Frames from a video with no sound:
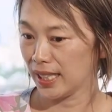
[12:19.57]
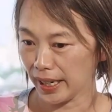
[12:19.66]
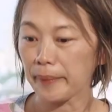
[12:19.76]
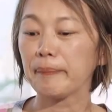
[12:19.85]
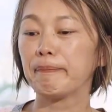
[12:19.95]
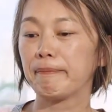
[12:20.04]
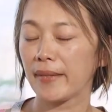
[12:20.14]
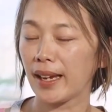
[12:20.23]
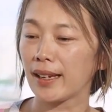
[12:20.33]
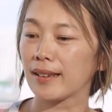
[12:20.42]
Yeah,
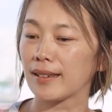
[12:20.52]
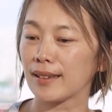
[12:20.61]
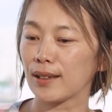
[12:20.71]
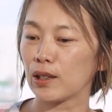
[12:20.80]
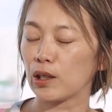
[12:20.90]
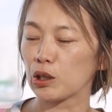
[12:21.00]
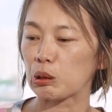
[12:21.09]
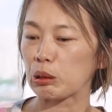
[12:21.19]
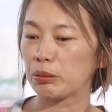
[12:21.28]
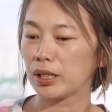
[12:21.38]
and
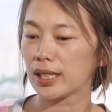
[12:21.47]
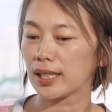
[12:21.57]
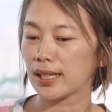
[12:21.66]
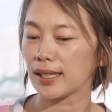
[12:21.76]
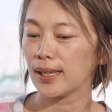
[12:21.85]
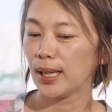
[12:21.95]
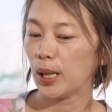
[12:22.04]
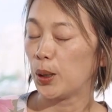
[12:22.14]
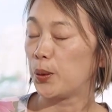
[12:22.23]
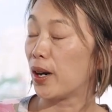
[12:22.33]
also we
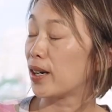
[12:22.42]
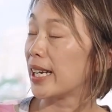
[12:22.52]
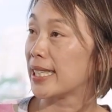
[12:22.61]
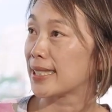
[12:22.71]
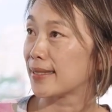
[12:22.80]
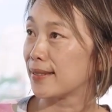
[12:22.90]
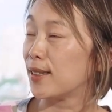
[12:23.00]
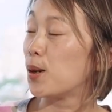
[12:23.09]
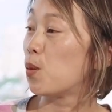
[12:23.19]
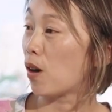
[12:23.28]
organize
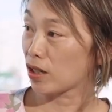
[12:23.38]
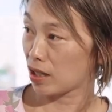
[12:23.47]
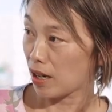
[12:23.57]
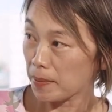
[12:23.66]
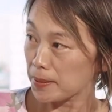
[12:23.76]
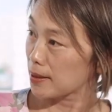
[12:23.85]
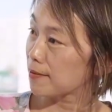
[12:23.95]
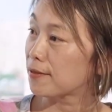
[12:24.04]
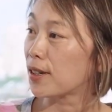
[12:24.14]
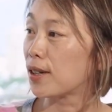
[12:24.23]
workshops
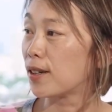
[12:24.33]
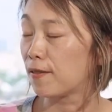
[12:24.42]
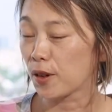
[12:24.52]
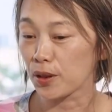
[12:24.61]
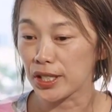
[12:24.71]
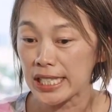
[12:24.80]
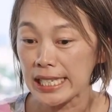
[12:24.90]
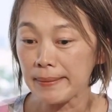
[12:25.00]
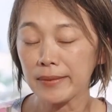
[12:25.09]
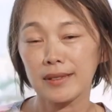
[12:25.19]
for the
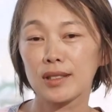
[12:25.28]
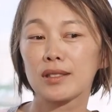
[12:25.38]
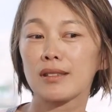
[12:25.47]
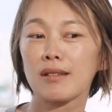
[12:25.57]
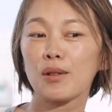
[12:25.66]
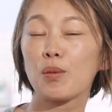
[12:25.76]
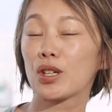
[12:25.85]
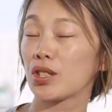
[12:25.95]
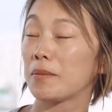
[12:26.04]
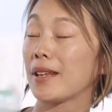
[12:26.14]
team. So the
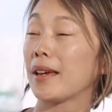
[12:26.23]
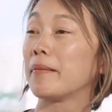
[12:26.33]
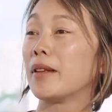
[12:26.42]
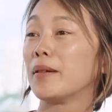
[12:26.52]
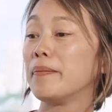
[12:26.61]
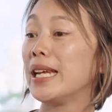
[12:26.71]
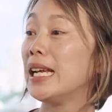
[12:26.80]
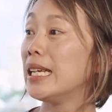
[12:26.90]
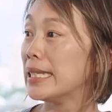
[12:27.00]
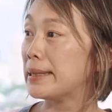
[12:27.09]
workshop can be
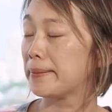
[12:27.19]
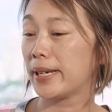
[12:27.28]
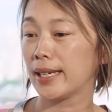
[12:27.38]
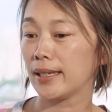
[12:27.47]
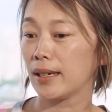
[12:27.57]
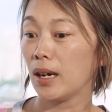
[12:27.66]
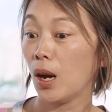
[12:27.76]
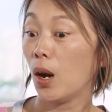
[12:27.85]
led by